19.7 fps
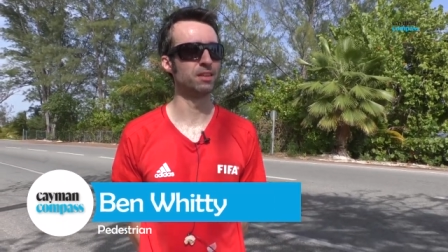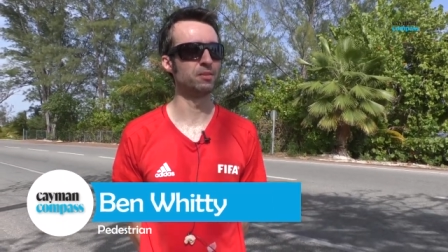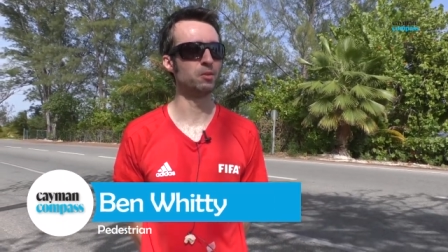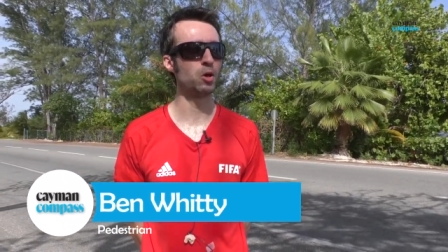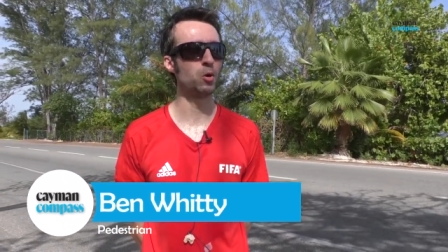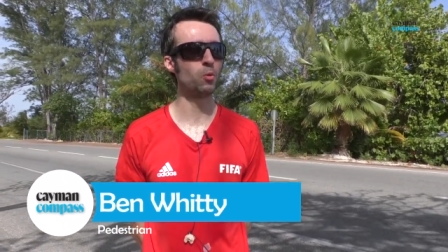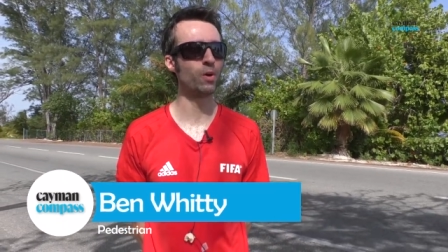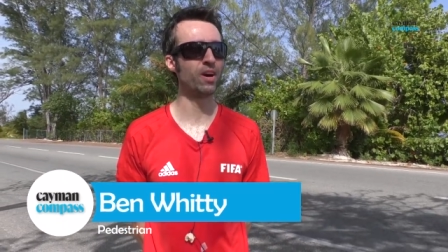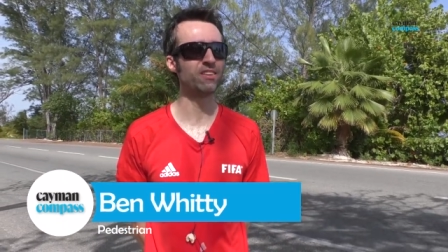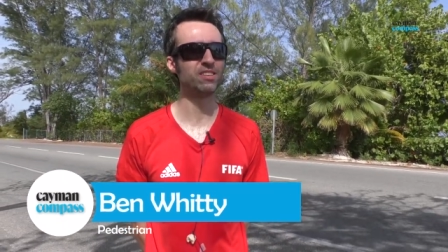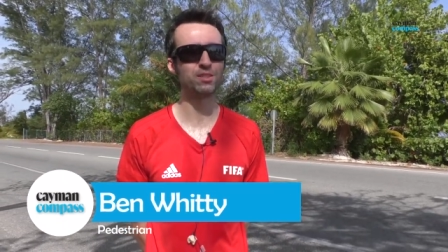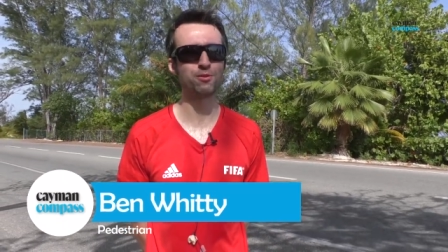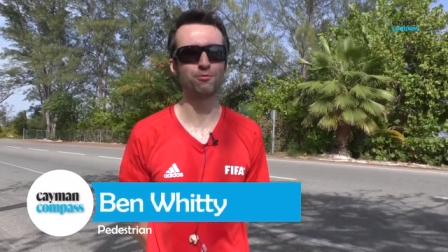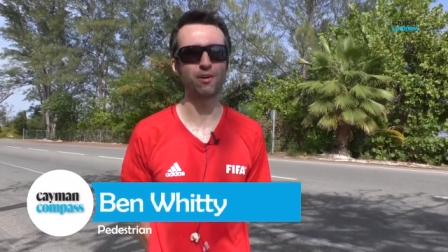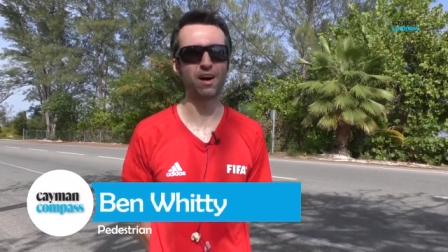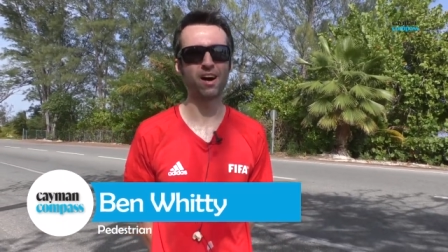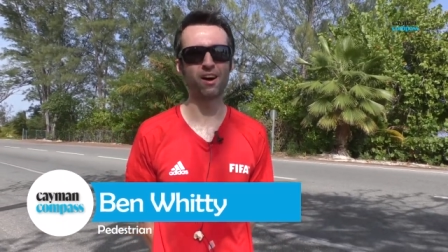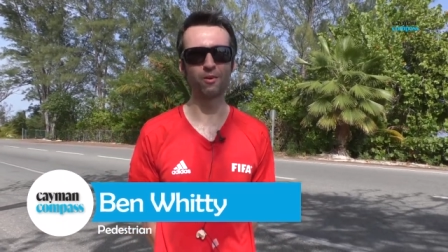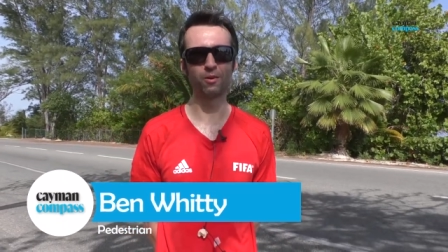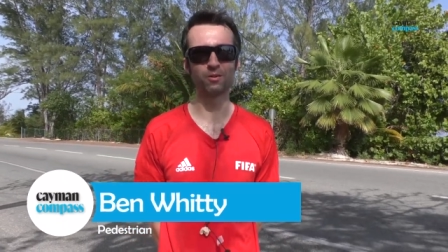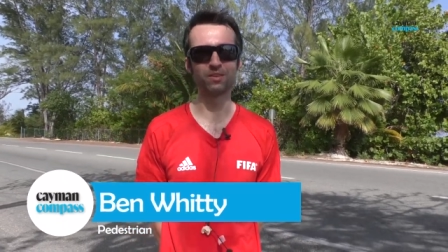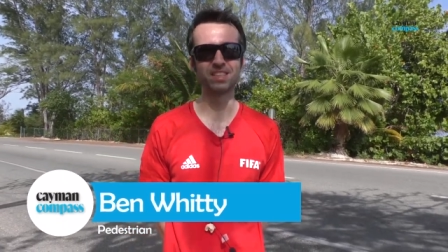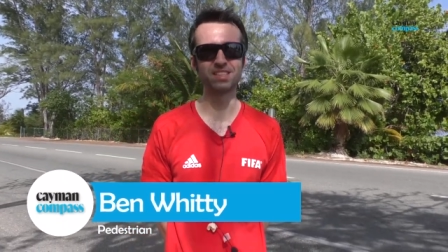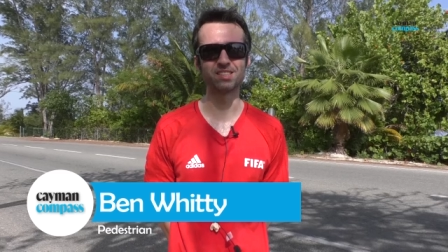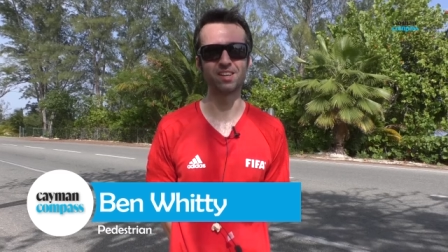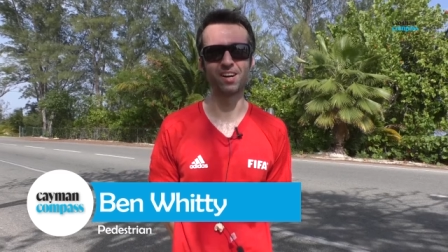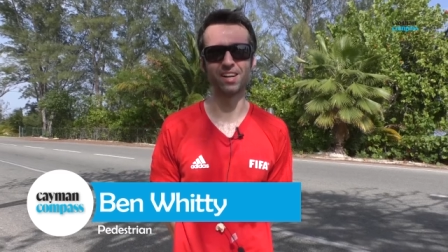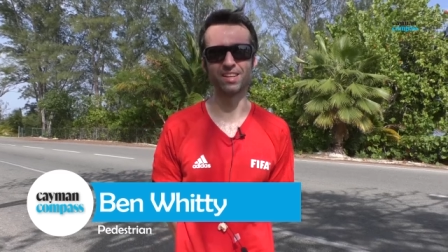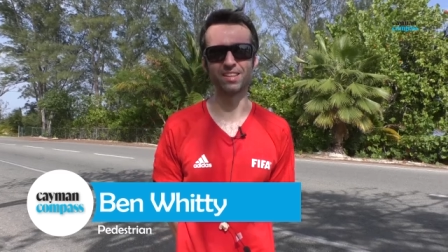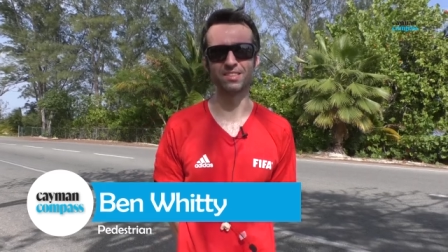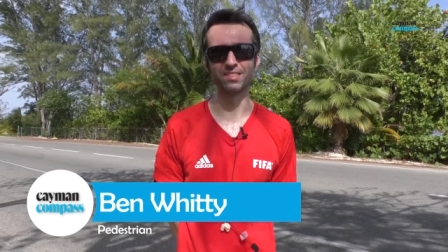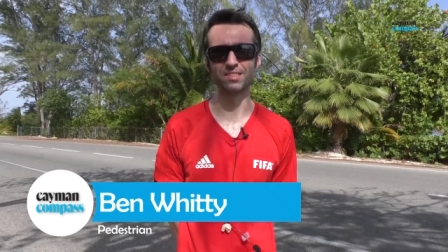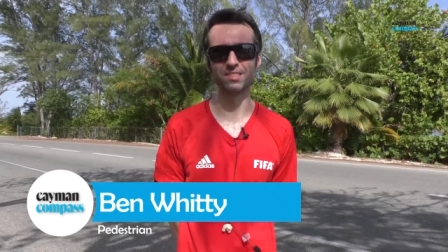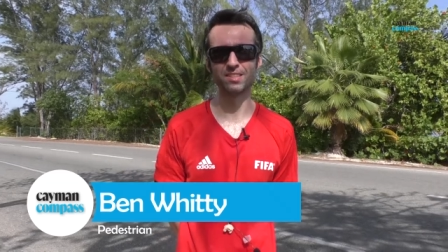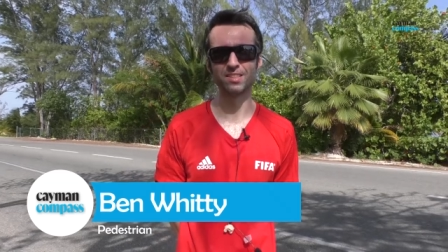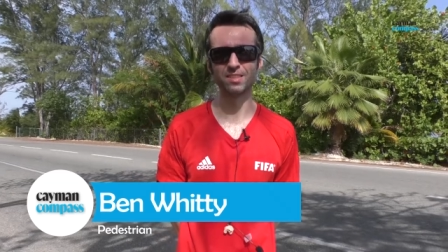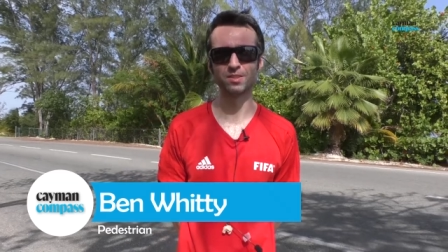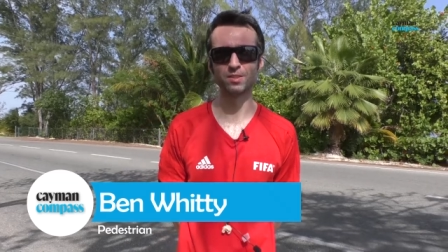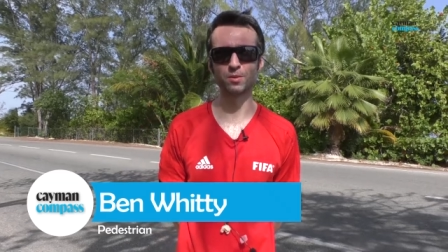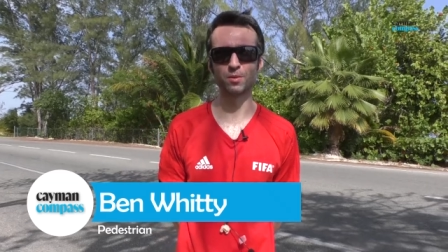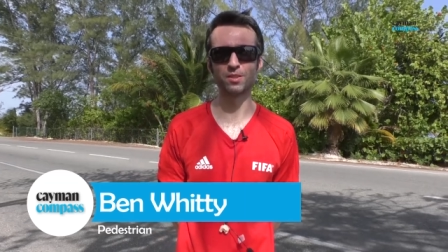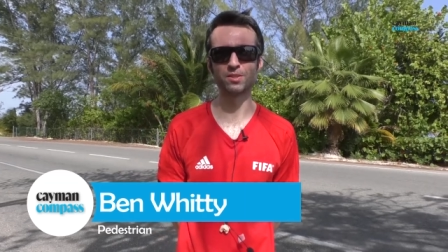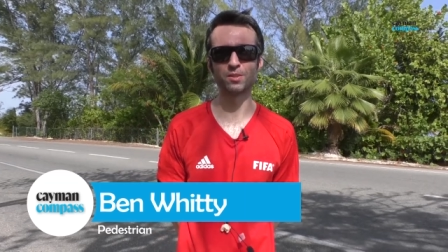nowhere is far on this island, so